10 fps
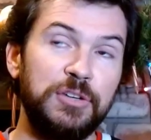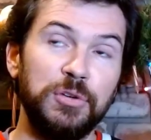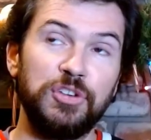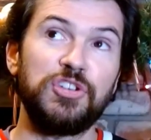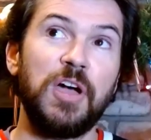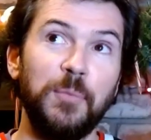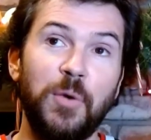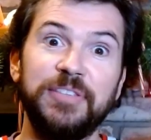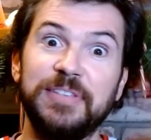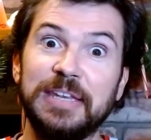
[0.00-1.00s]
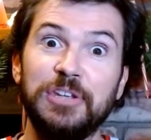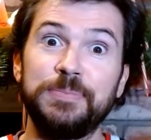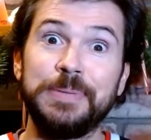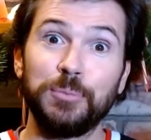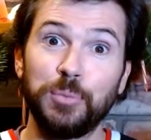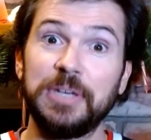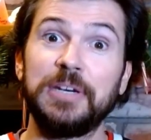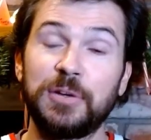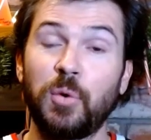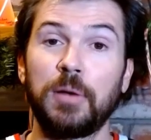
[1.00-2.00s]
dude, Deshaun Watson used to be a really
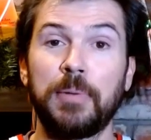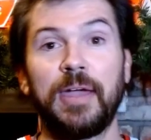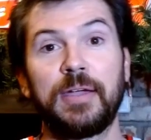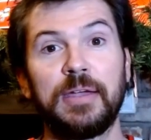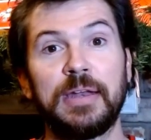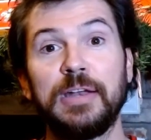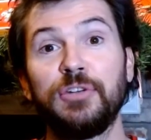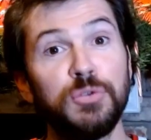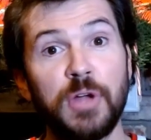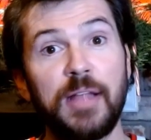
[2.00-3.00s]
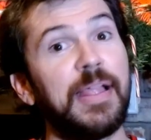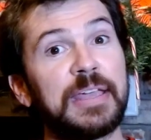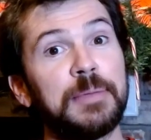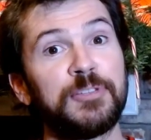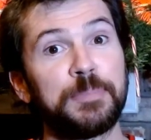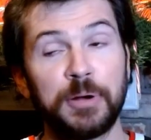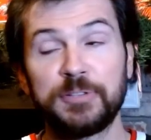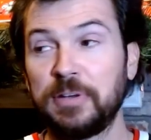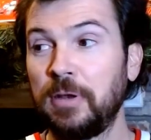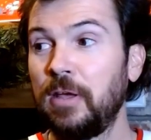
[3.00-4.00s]
good quarterback, and I do not like him as a
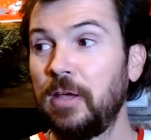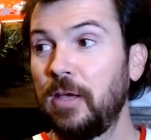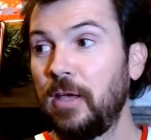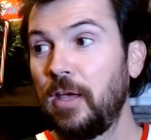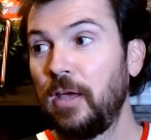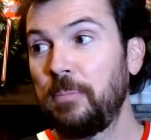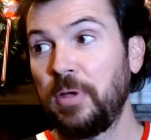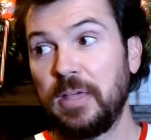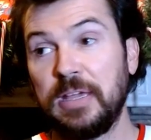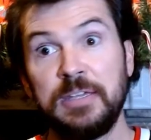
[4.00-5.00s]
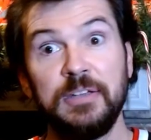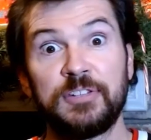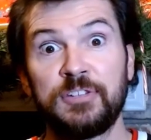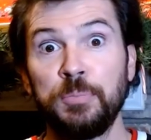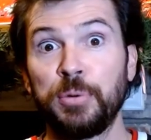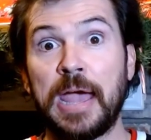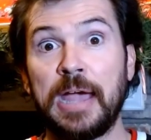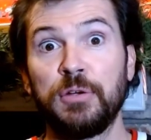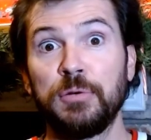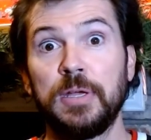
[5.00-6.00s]
person, but he is super
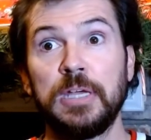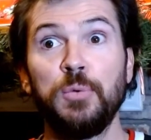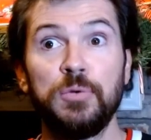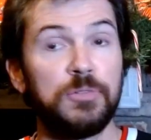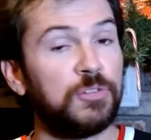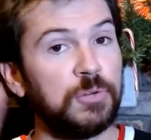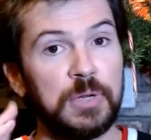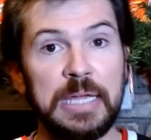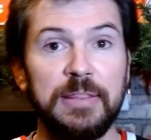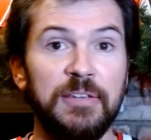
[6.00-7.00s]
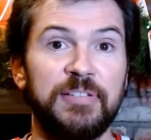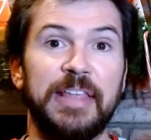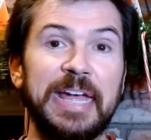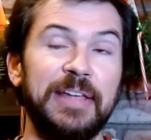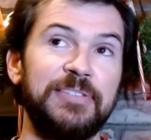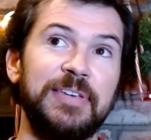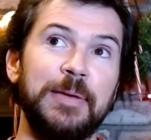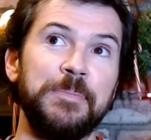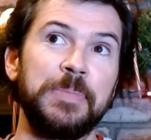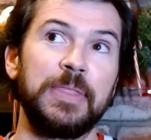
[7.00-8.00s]
accurate. He would just hit these slants,
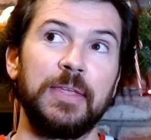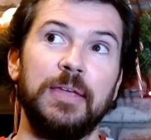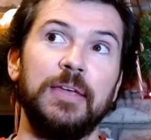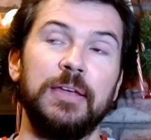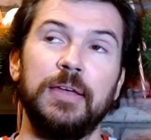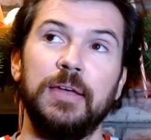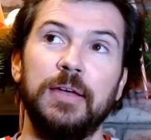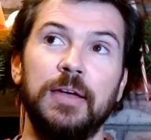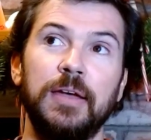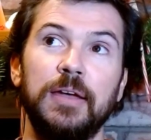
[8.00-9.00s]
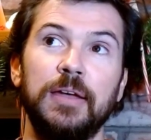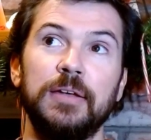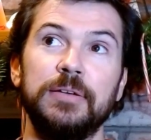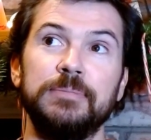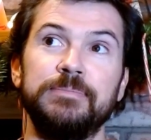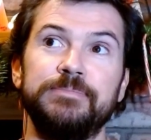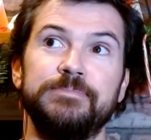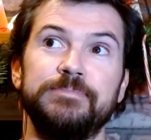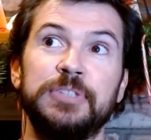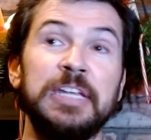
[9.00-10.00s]

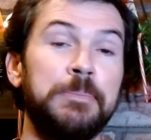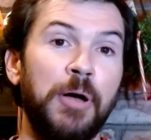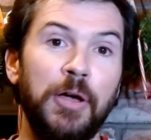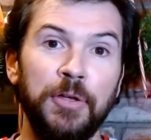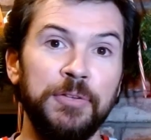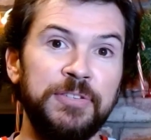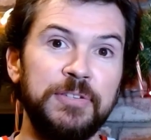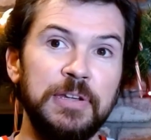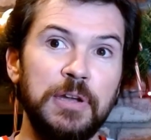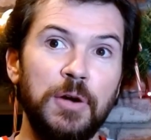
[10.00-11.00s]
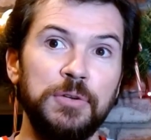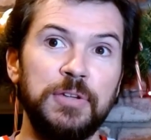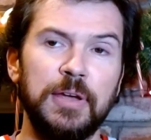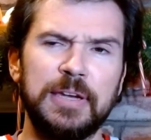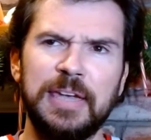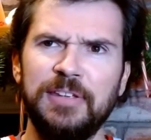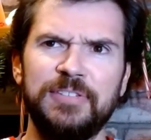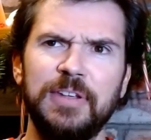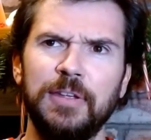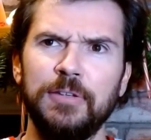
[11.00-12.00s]
deep balls, to Kenny
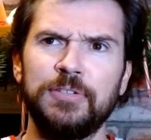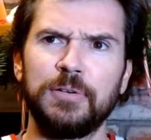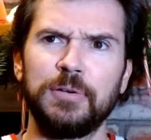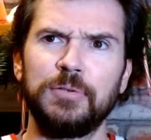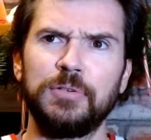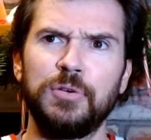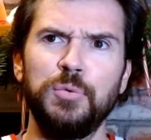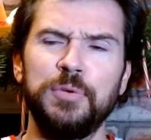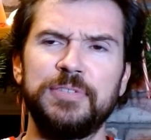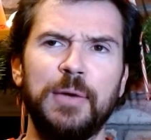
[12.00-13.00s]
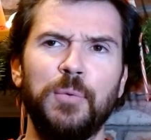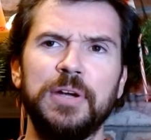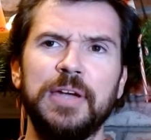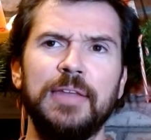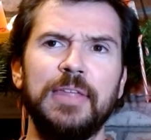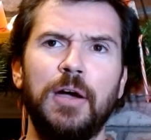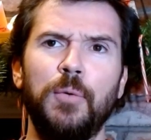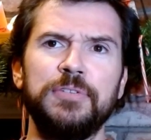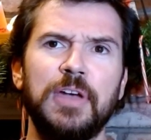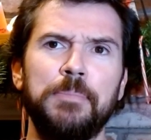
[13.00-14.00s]
Stills, or who was that one guy that
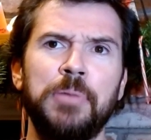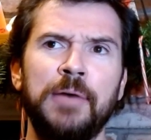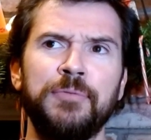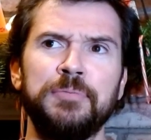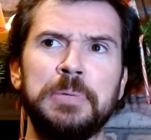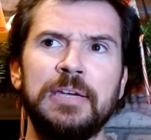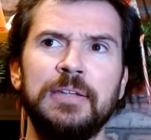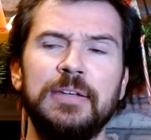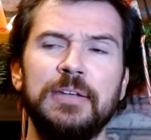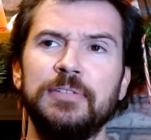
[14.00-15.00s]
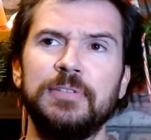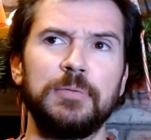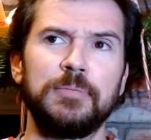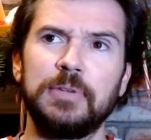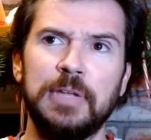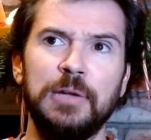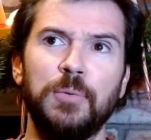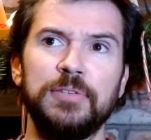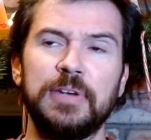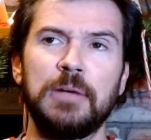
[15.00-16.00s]
always got popped for PEDs? And
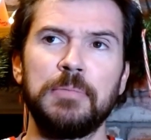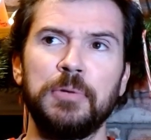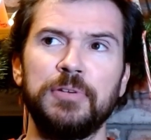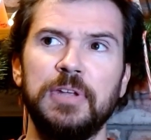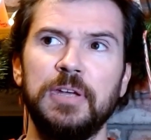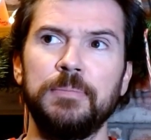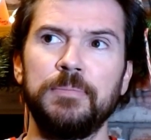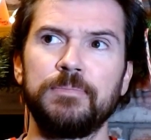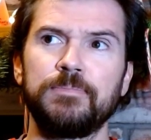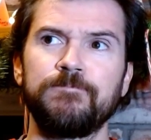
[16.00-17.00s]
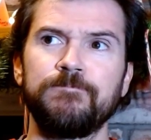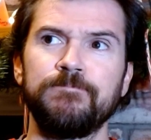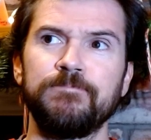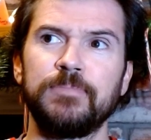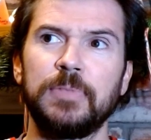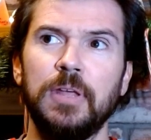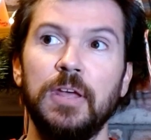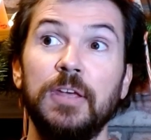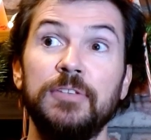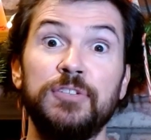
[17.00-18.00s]
anyways, I can't remember his name. So
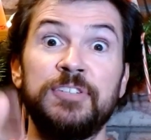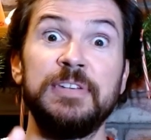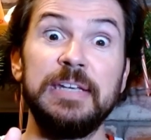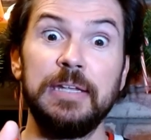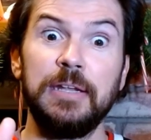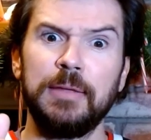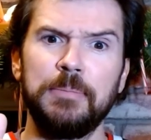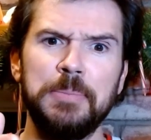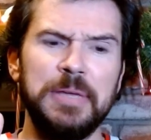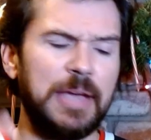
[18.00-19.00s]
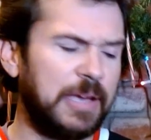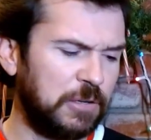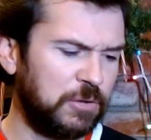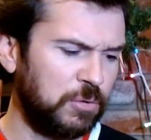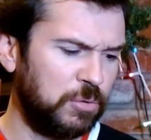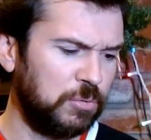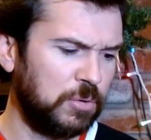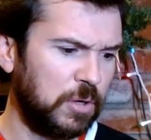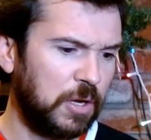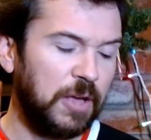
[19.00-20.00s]
Snead, maybe I can do
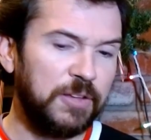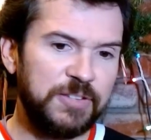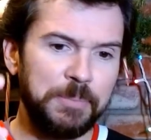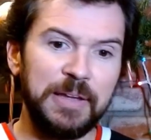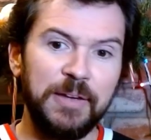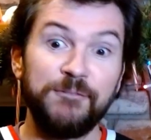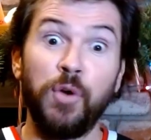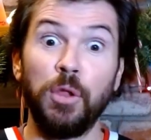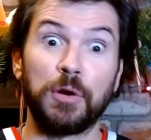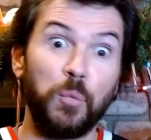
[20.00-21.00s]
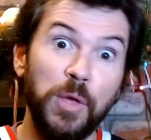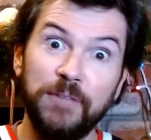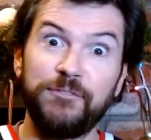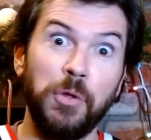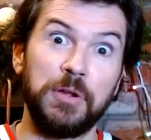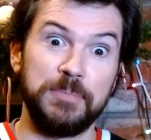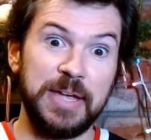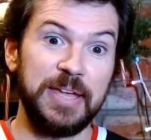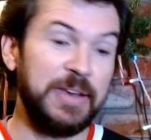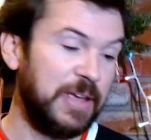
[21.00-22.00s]
something. Will Fuller,
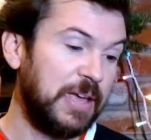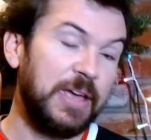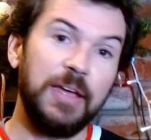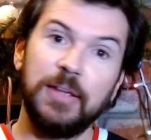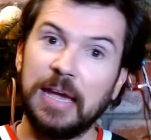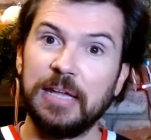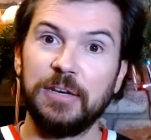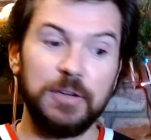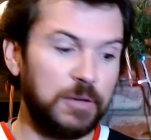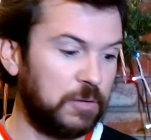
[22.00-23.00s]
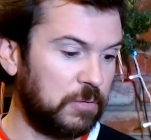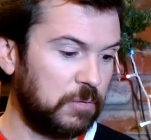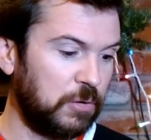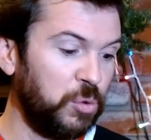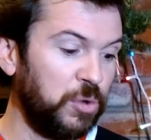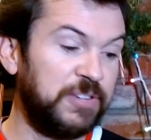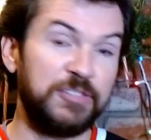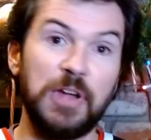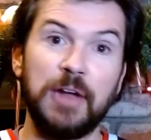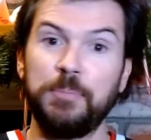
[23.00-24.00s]
man. And who is
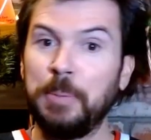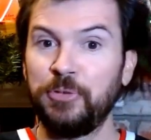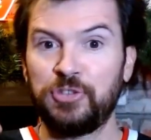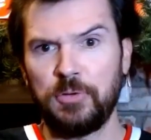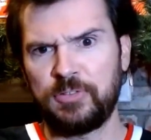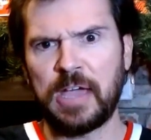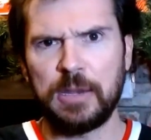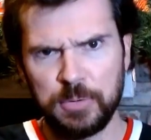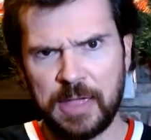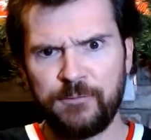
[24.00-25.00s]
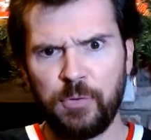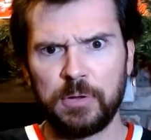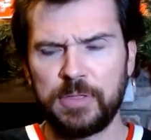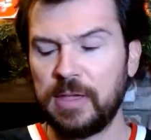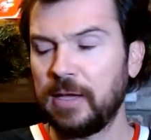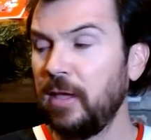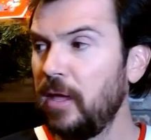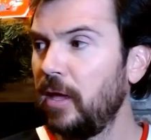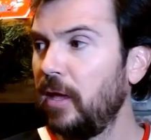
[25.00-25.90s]
this? Donovan Peoples-Jones is kind of doing that Fuller thing.